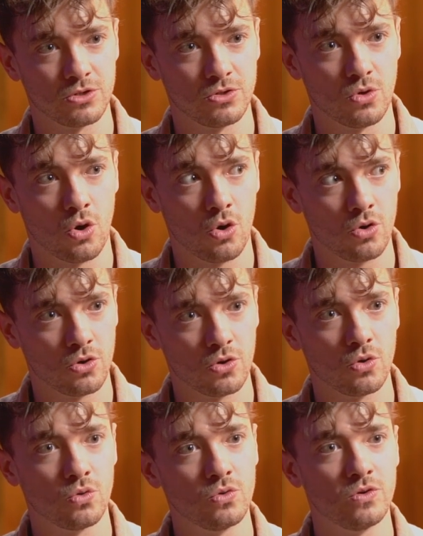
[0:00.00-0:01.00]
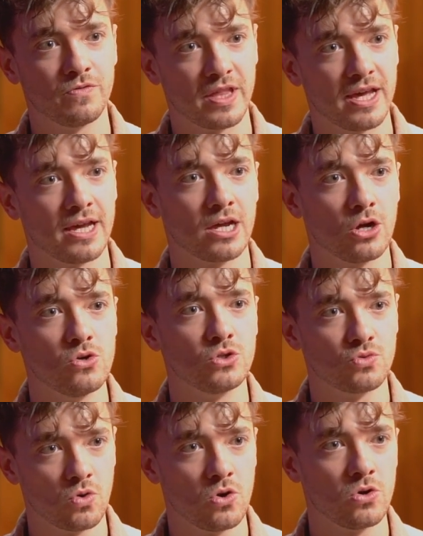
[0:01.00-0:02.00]
crew on all of their
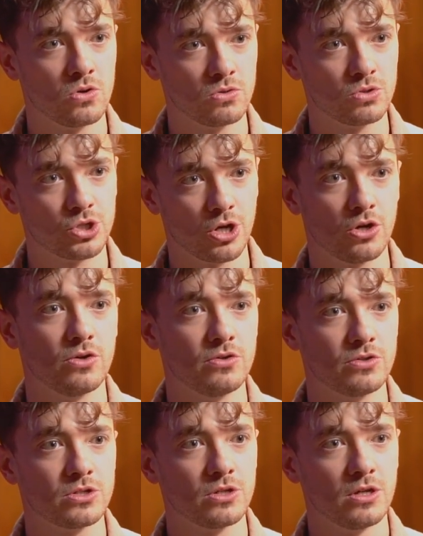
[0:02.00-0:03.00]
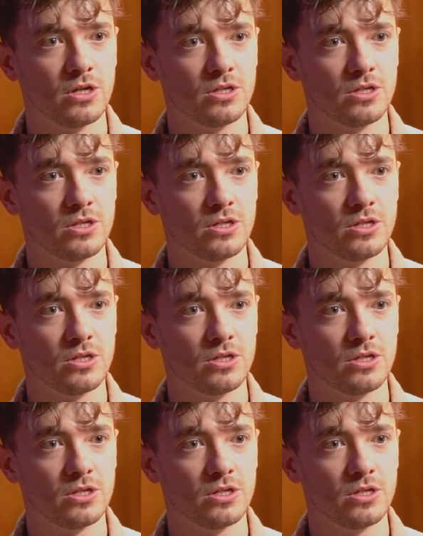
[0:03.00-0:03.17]
goes wrong shows